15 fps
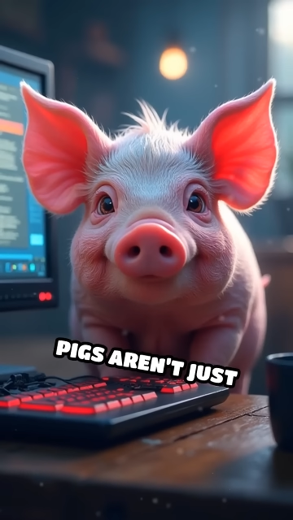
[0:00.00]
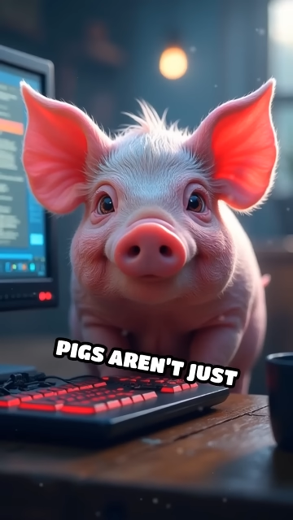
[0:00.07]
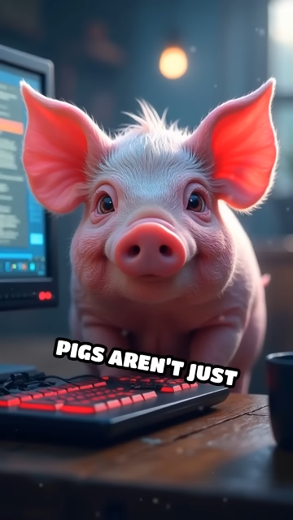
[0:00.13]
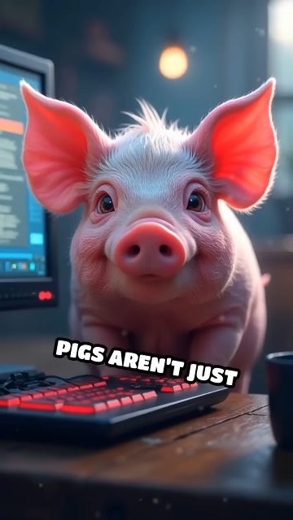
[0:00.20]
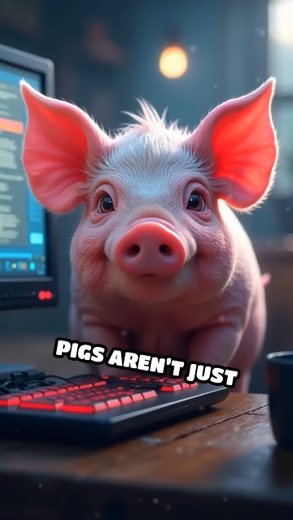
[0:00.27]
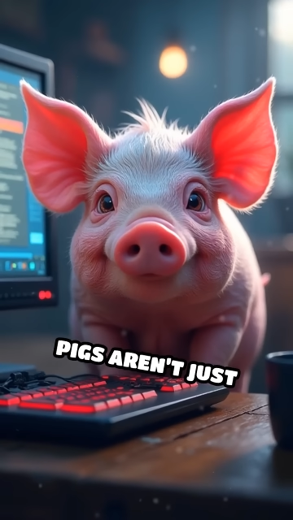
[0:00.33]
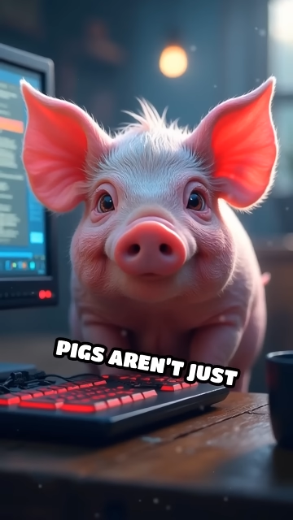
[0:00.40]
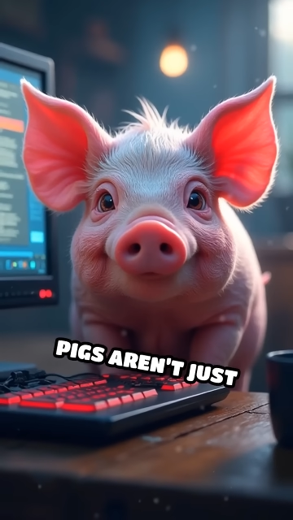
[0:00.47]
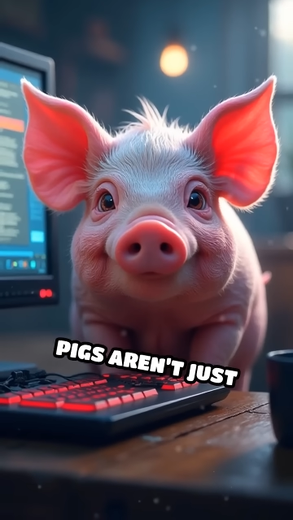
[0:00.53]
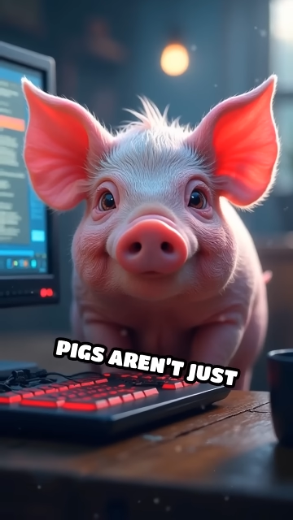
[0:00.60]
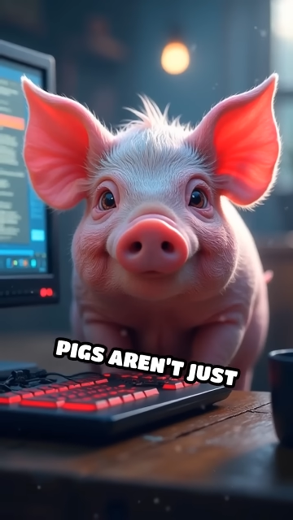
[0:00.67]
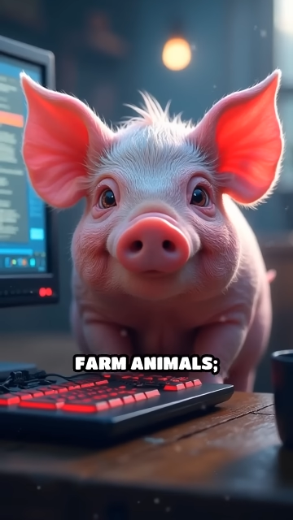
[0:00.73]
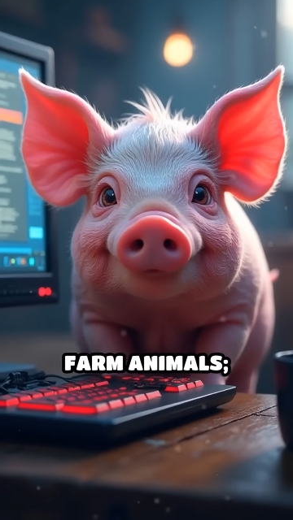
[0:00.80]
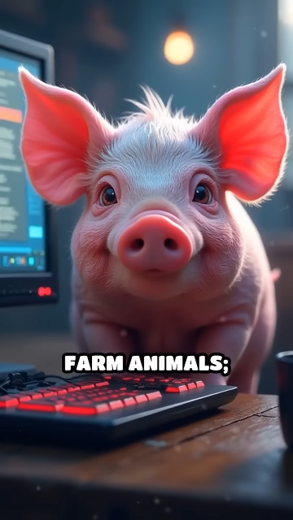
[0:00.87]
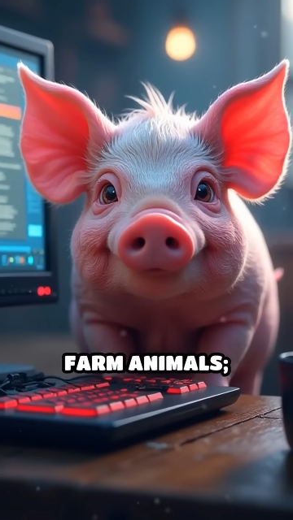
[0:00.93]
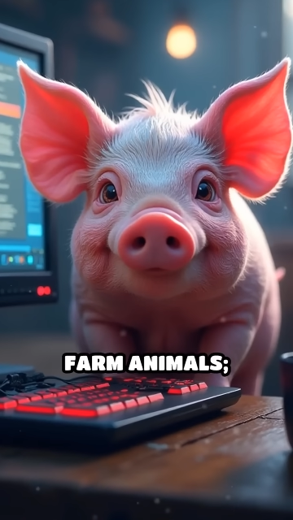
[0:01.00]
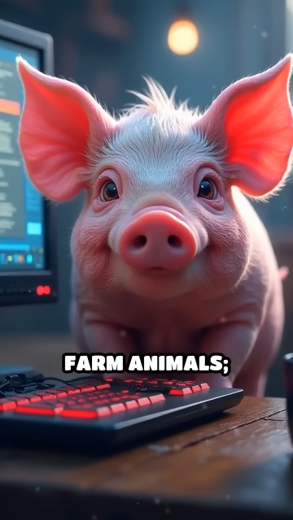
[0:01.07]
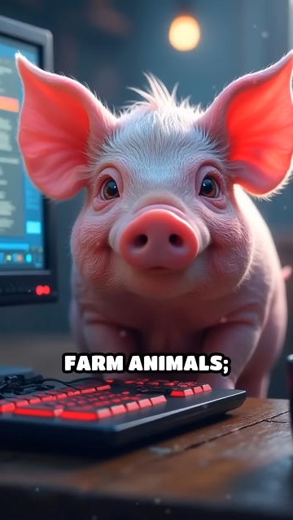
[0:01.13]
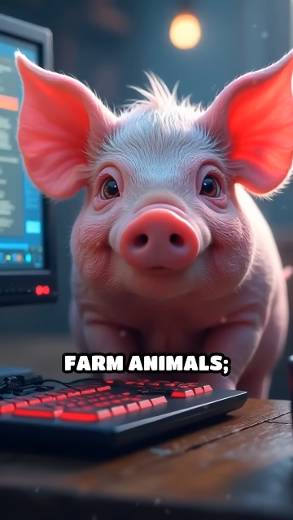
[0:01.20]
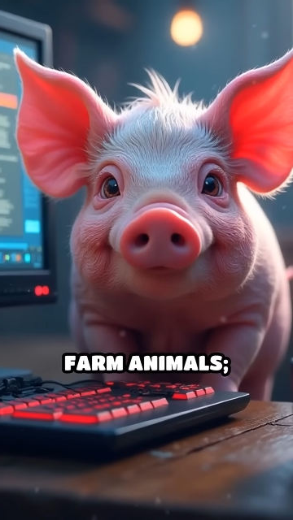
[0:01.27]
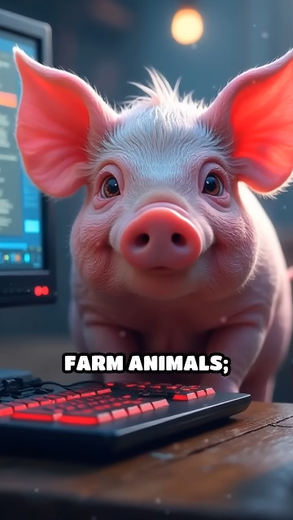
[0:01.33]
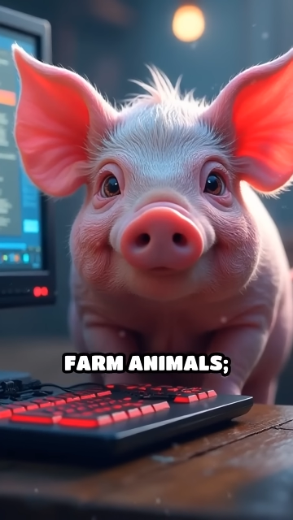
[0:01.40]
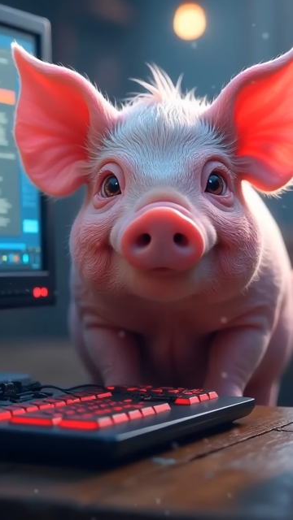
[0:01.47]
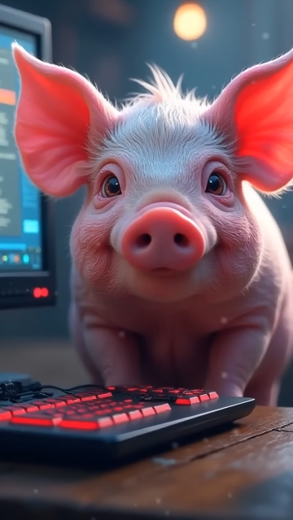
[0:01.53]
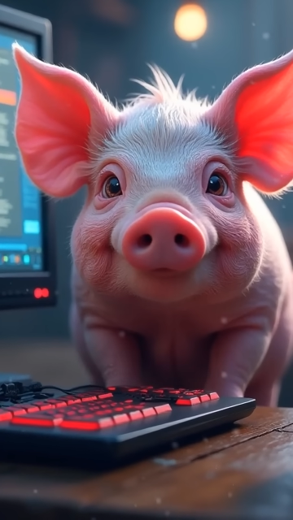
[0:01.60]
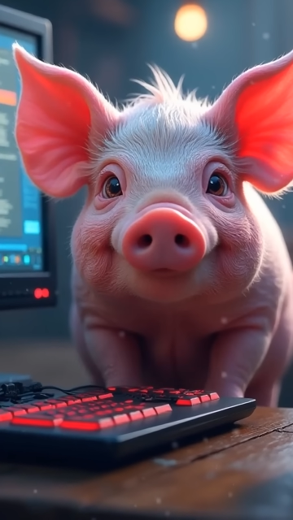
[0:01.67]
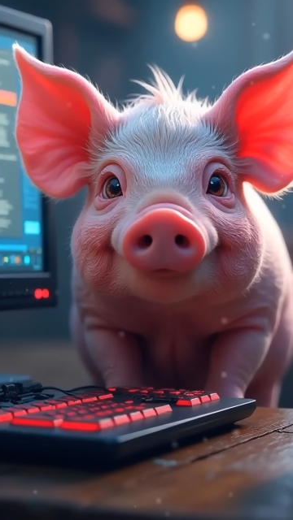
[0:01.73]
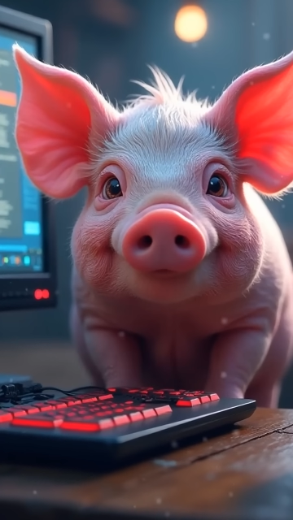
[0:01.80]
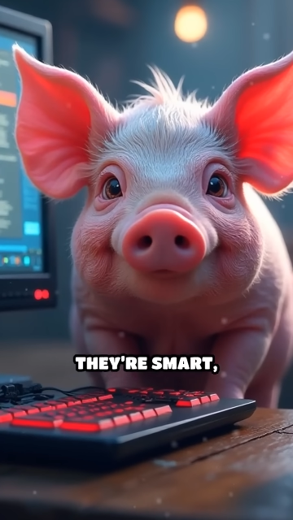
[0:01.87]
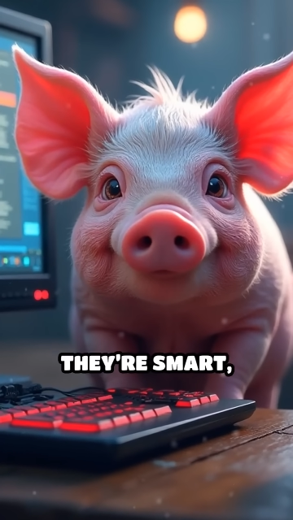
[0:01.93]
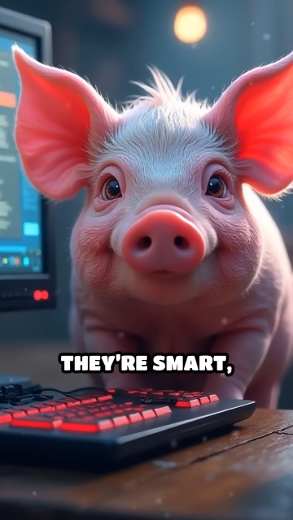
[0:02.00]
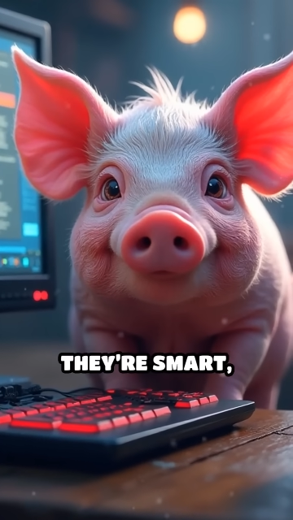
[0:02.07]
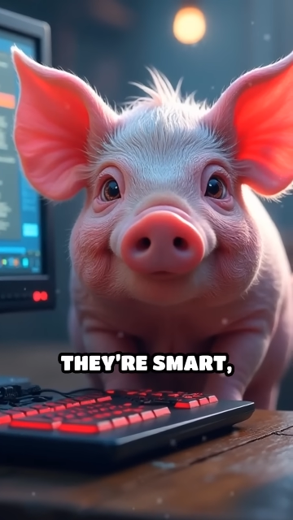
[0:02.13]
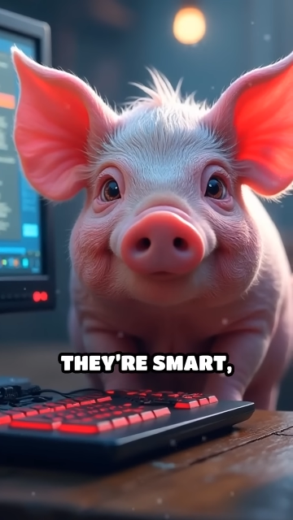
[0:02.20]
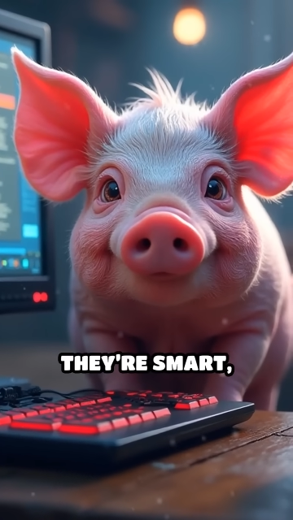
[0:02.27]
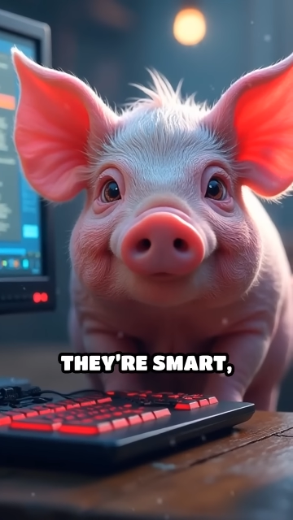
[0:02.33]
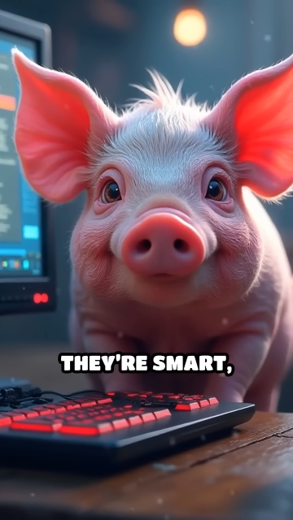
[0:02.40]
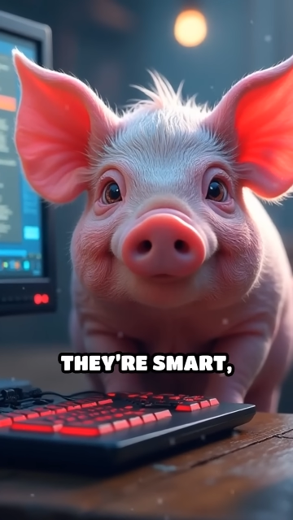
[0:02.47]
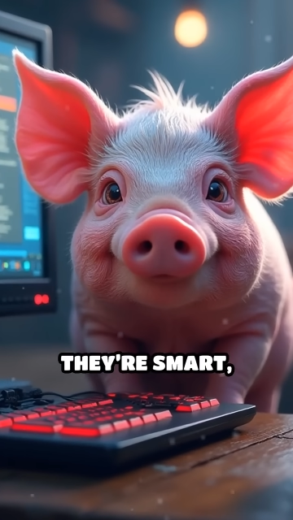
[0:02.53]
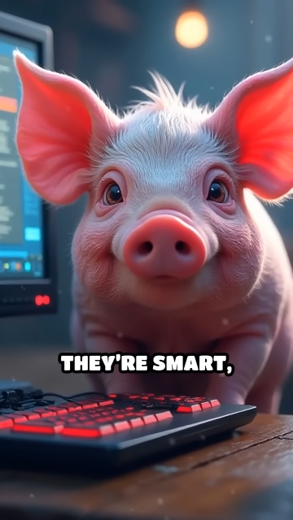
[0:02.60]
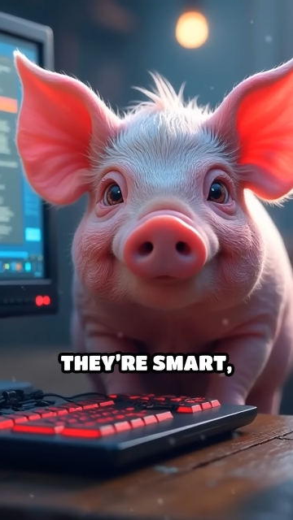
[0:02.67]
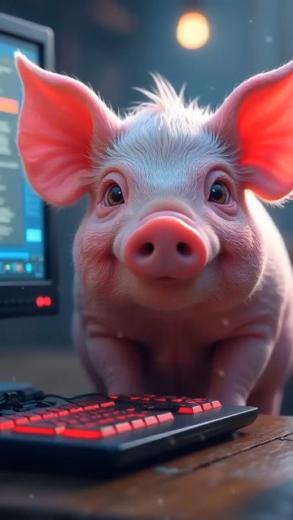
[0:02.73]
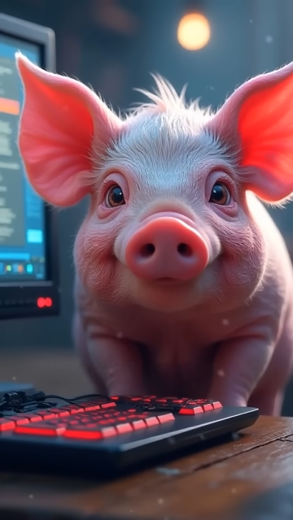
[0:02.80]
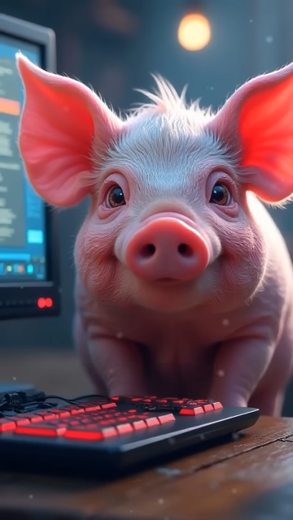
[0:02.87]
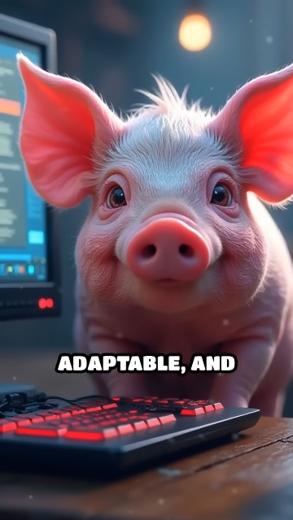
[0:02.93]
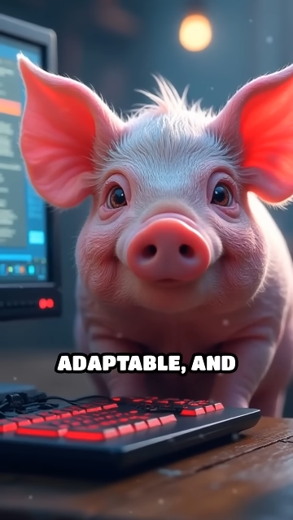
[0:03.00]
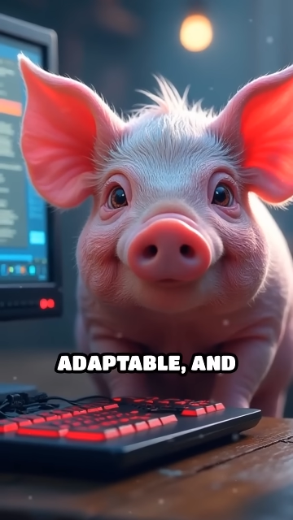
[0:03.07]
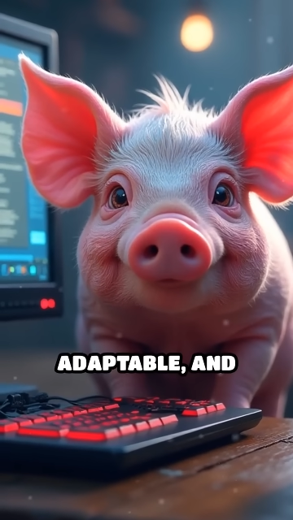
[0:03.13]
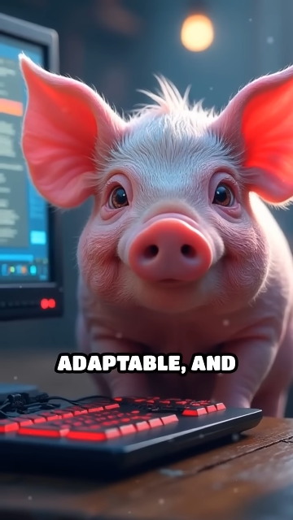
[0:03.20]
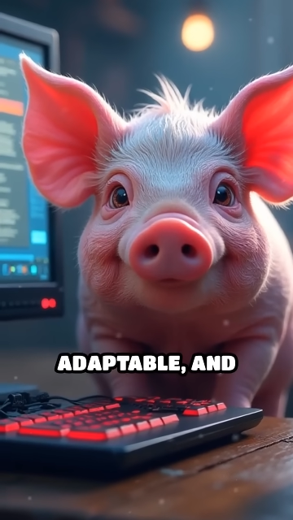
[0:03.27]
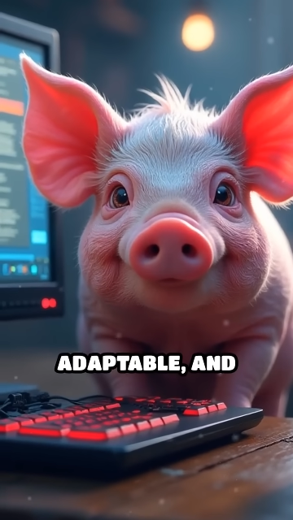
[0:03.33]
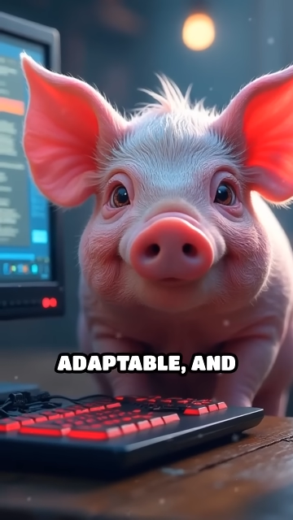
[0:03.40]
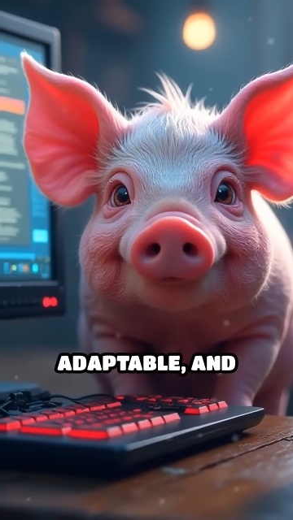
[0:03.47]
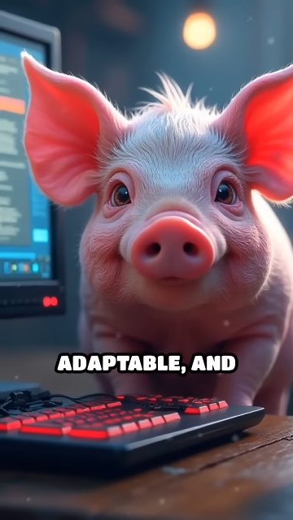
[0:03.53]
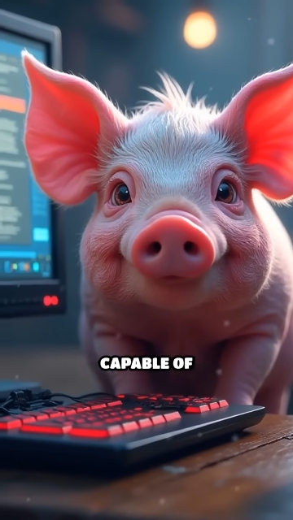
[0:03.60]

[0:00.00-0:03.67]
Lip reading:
Nobody's mouth can be seen.